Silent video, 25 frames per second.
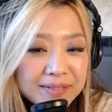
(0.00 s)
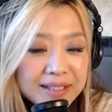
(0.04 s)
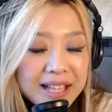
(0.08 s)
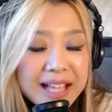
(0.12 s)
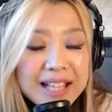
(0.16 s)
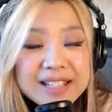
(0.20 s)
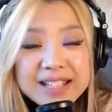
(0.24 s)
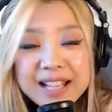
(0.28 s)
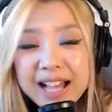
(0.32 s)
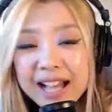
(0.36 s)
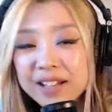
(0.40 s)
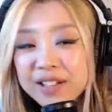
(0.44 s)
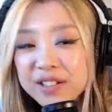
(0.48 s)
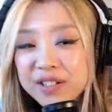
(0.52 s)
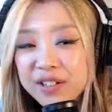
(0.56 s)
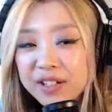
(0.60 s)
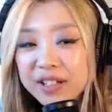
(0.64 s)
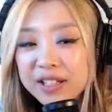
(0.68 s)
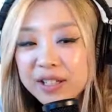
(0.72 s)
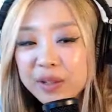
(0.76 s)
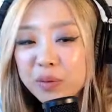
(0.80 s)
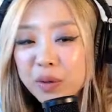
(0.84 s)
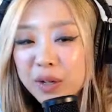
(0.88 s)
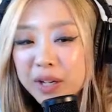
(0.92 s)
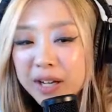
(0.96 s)
that's
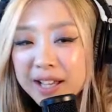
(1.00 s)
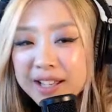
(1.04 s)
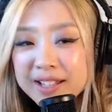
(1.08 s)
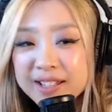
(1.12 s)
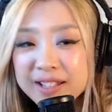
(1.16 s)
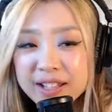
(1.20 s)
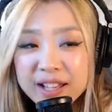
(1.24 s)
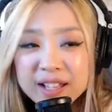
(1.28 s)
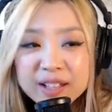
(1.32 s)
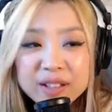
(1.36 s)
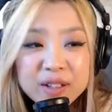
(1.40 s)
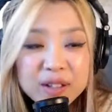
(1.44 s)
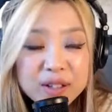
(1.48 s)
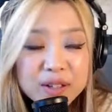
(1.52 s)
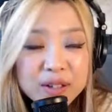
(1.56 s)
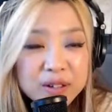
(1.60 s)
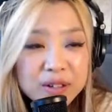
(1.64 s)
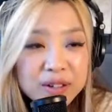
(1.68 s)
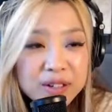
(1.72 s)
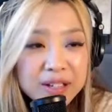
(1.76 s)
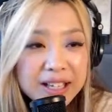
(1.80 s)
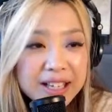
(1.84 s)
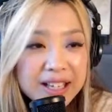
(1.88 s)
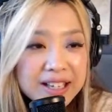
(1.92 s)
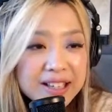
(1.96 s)
actually what I said to you
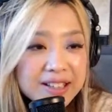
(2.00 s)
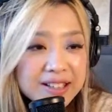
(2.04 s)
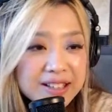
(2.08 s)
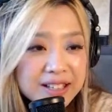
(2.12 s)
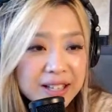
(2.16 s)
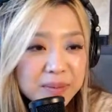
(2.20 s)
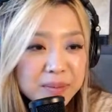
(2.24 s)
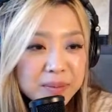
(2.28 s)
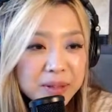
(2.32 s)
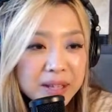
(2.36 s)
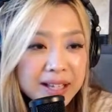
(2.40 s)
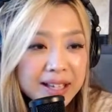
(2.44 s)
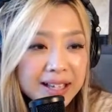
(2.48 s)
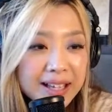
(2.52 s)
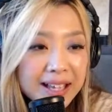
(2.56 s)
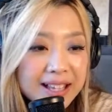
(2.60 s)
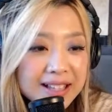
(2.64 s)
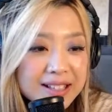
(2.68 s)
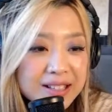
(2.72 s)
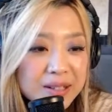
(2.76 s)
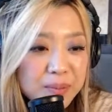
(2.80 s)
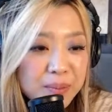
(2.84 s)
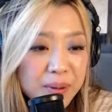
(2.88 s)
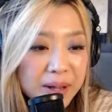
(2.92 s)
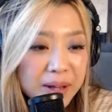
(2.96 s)
is something
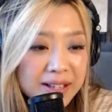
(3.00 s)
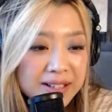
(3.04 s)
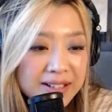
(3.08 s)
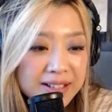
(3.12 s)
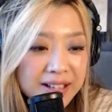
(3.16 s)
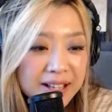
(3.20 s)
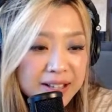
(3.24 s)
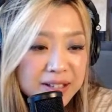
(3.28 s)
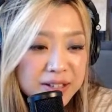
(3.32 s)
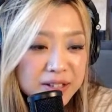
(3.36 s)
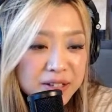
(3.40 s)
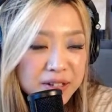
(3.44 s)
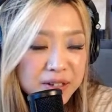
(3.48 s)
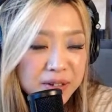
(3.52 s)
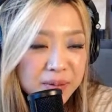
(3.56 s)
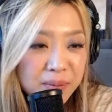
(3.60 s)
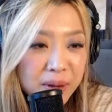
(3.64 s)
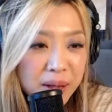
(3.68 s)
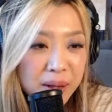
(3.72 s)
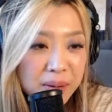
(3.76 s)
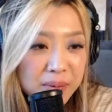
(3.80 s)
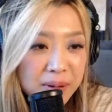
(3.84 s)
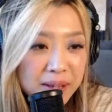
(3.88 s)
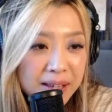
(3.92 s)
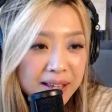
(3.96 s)
is the best answer,
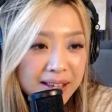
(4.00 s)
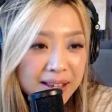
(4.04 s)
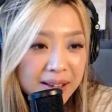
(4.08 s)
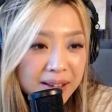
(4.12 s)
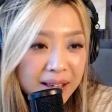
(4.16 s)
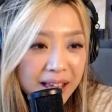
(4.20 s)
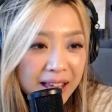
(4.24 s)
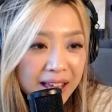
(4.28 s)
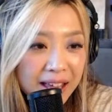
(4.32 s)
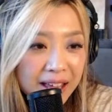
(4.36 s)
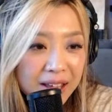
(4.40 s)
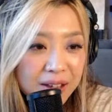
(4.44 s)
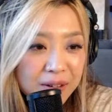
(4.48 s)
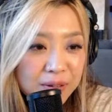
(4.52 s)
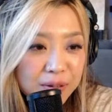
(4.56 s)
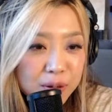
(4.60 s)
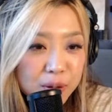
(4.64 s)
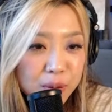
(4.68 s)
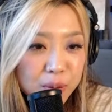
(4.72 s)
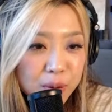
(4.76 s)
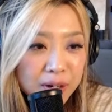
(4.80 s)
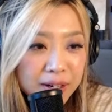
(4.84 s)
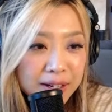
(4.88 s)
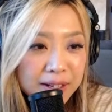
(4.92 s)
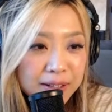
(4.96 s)
maybe. If
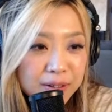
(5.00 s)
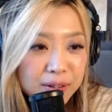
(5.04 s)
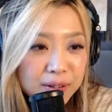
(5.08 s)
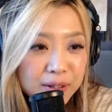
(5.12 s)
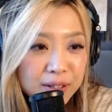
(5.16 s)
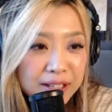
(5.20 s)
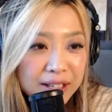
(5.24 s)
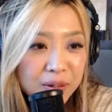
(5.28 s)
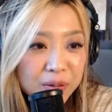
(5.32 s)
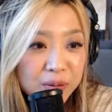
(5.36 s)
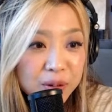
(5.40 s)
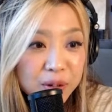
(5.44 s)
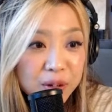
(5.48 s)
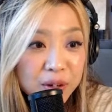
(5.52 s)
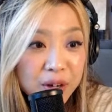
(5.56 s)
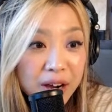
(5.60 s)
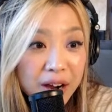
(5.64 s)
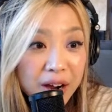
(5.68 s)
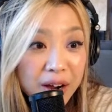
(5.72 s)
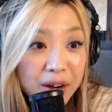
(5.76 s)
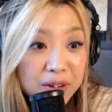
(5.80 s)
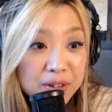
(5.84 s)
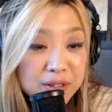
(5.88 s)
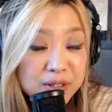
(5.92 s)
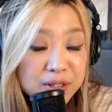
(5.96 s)
you
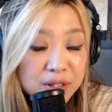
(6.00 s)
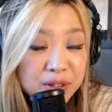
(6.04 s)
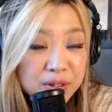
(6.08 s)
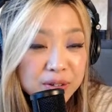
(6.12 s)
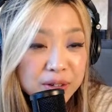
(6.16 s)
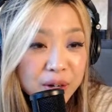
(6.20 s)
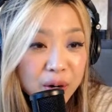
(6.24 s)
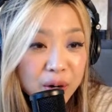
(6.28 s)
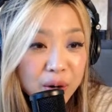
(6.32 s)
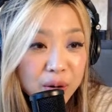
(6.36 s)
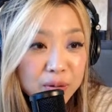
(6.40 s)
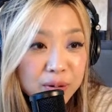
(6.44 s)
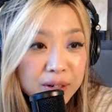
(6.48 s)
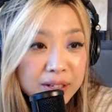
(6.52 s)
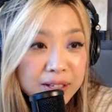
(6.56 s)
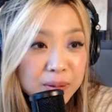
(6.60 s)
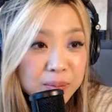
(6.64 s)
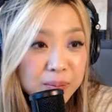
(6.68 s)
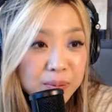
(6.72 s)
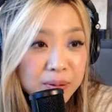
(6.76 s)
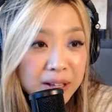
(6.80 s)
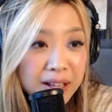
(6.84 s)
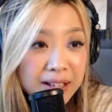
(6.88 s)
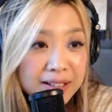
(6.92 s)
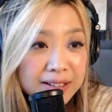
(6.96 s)
are actually already
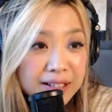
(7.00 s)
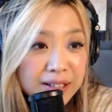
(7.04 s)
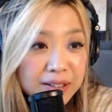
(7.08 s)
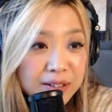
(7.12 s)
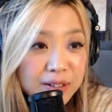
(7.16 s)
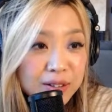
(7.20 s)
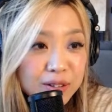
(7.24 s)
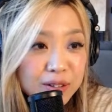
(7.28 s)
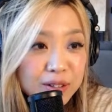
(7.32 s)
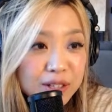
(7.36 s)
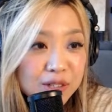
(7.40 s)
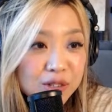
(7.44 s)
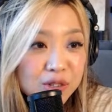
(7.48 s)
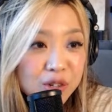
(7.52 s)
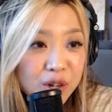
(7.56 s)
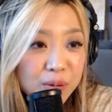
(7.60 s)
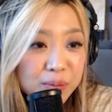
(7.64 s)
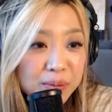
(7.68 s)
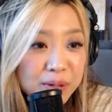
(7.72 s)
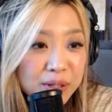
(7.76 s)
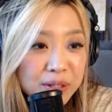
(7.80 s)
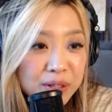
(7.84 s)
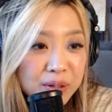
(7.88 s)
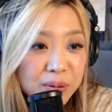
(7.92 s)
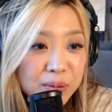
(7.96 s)
planning to do the
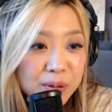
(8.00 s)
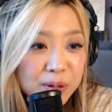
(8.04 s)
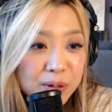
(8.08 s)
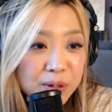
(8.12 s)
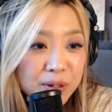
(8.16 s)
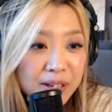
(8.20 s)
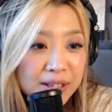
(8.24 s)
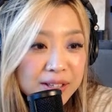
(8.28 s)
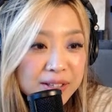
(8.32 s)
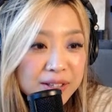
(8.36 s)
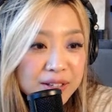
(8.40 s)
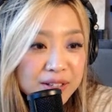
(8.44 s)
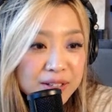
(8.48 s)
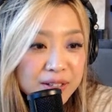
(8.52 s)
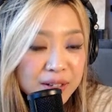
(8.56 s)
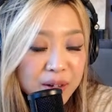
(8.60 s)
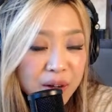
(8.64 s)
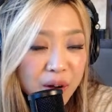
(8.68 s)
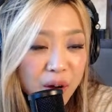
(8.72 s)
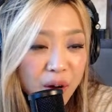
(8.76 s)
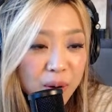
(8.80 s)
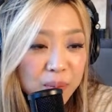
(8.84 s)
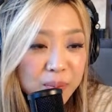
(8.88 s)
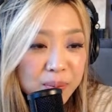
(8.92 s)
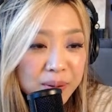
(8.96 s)
job interview, you can just
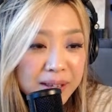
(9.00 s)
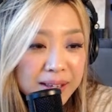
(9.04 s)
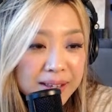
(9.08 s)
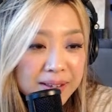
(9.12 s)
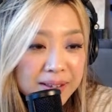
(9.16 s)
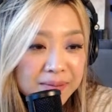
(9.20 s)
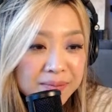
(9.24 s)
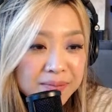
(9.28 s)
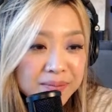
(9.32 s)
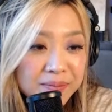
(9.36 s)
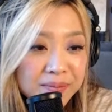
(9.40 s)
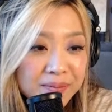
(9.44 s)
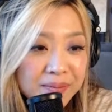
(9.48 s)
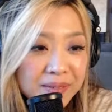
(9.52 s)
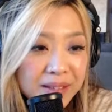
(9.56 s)
copy.